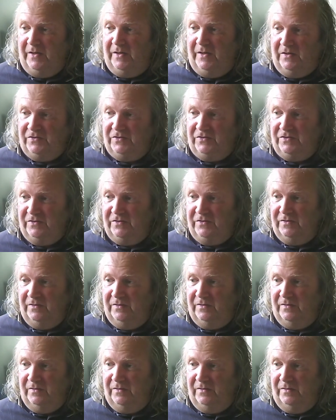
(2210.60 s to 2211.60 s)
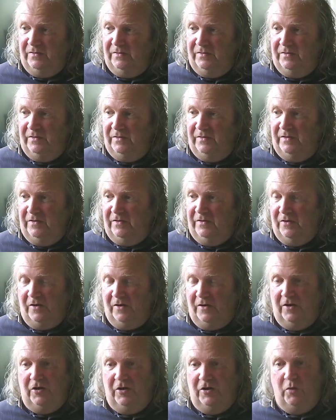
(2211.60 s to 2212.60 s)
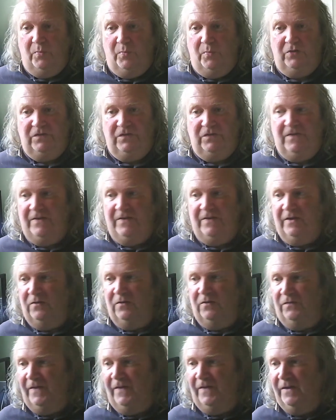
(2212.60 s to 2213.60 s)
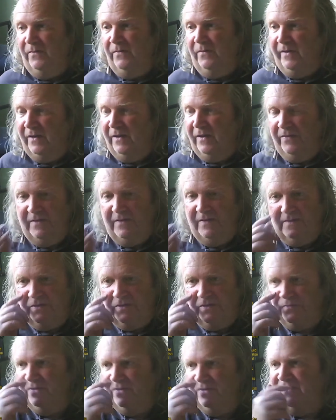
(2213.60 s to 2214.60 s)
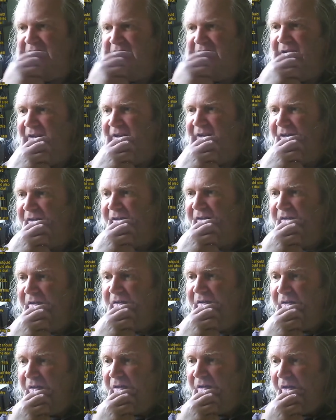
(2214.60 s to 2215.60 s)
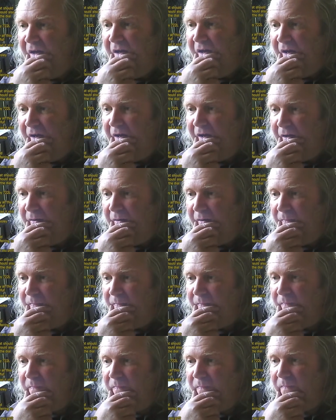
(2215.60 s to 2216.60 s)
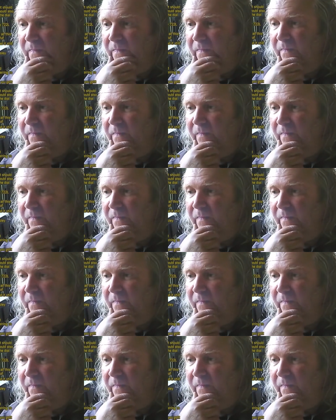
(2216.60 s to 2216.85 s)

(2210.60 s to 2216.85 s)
because you've not got an opal to fit the old finger wheel. I think that's what he's getting at. Um,